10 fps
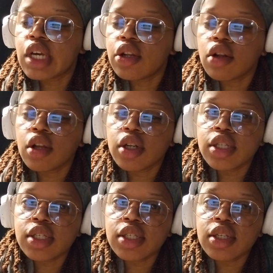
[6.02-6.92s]
In all
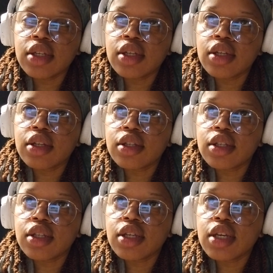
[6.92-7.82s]
honesty,
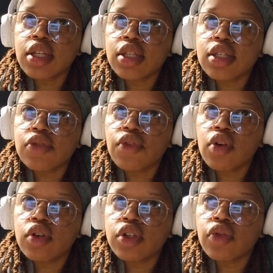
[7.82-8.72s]
it's
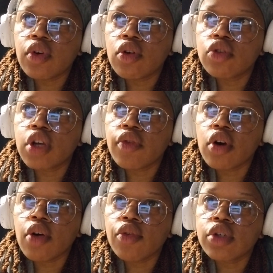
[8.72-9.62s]
very difficult to have a
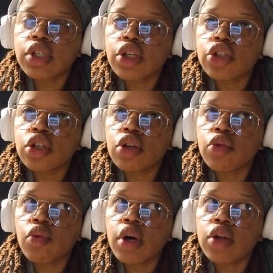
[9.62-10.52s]
conversation
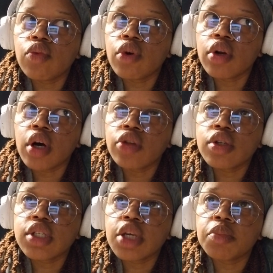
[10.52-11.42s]
when we're not on the
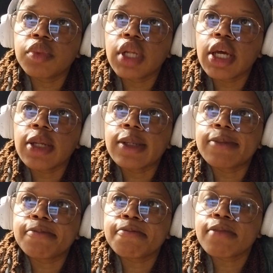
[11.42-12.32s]
same plane.
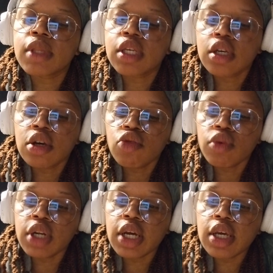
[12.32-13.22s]

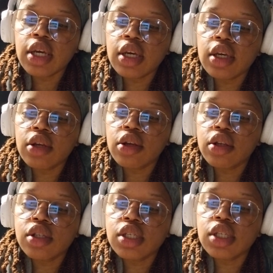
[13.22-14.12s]
When I
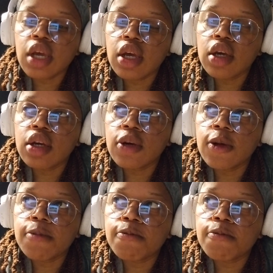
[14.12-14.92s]
say